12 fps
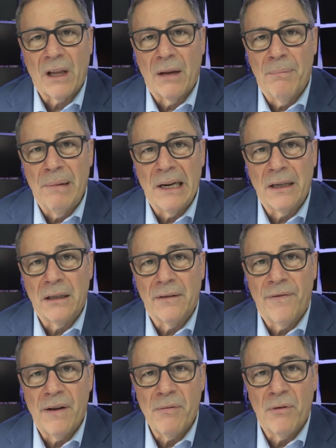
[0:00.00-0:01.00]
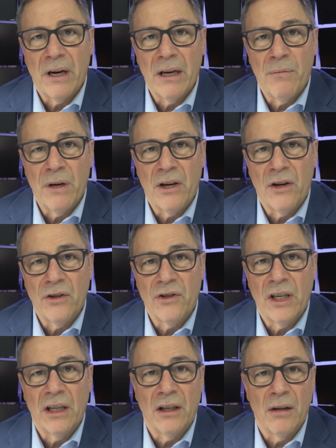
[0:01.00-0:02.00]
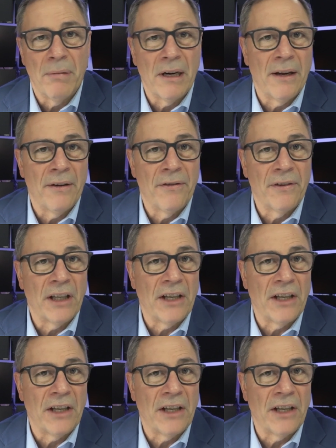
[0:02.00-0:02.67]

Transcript: But February, we could see a little bit of